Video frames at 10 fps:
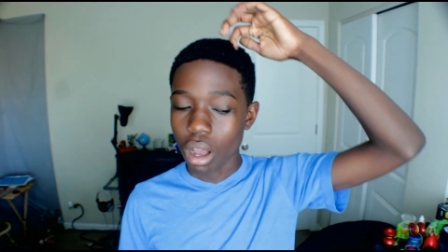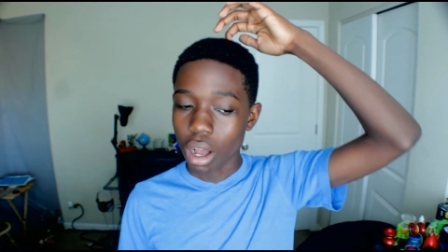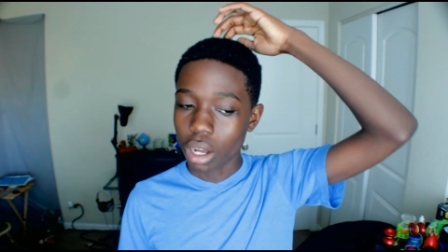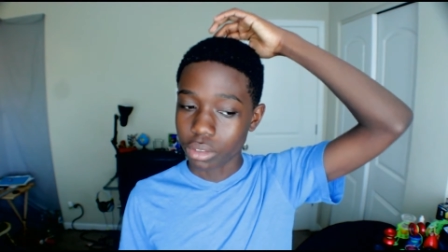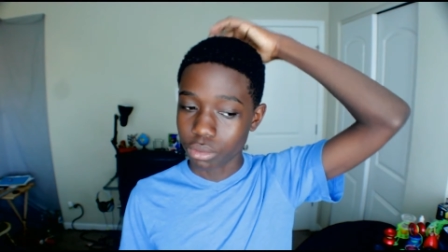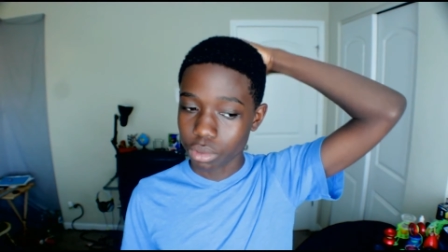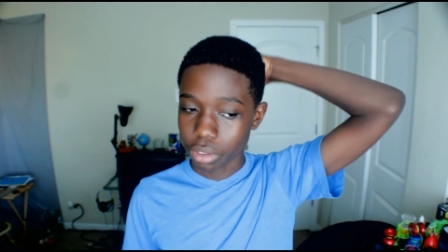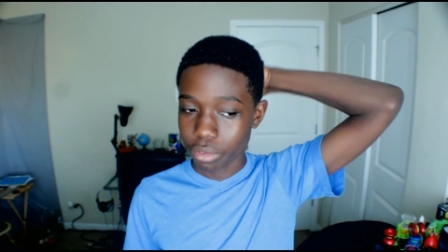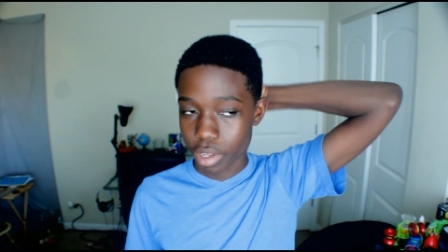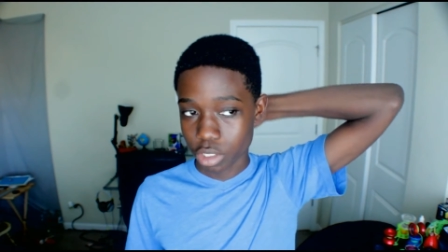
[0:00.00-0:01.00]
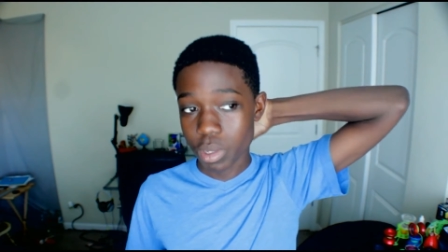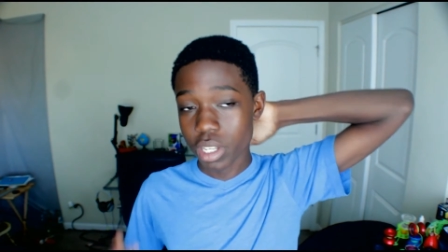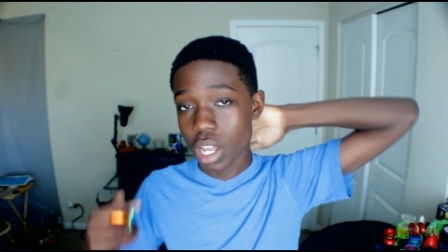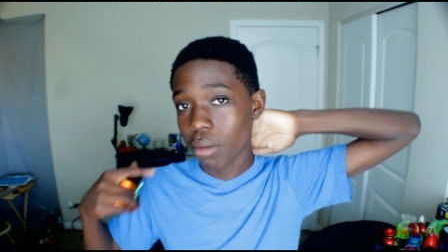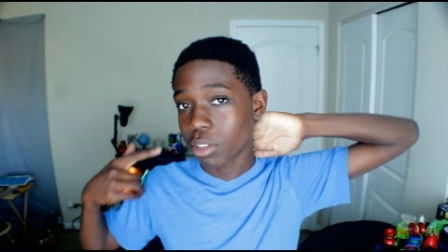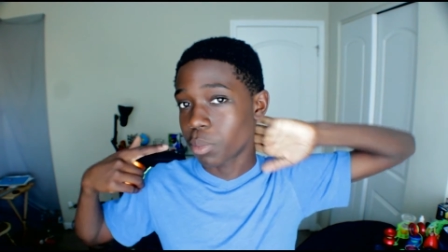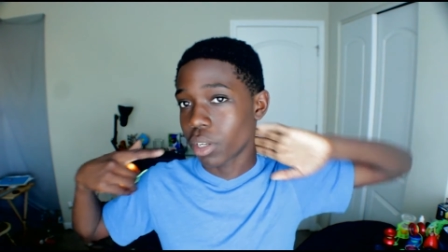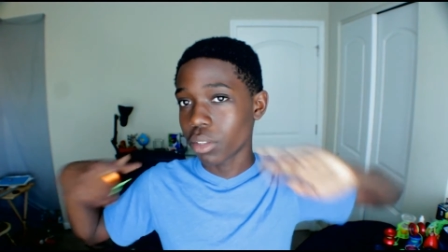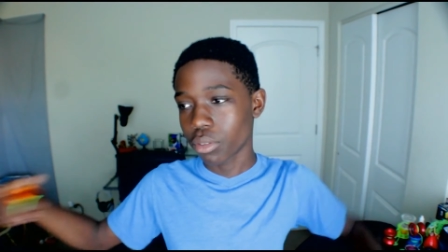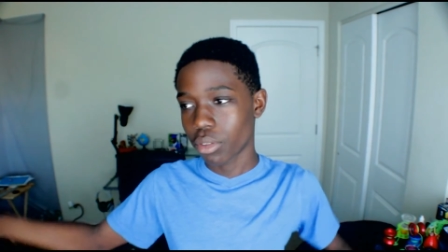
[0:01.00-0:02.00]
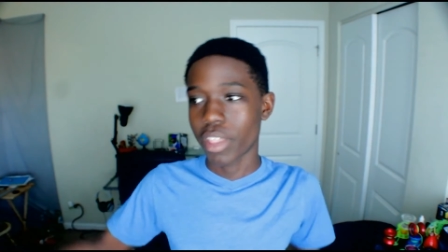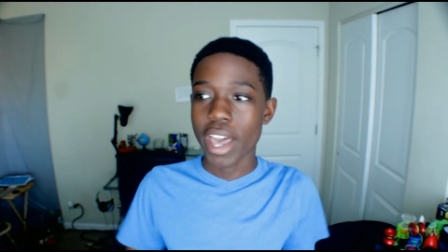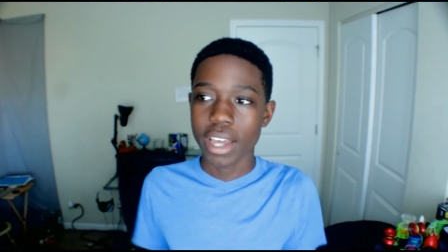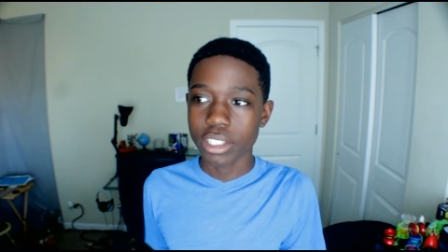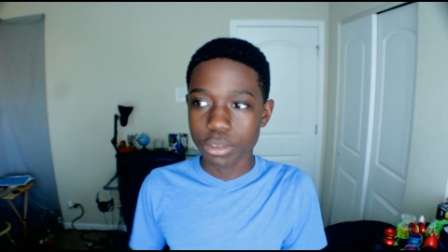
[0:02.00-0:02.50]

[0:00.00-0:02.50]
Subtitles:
on really fast speed combos, but other than that,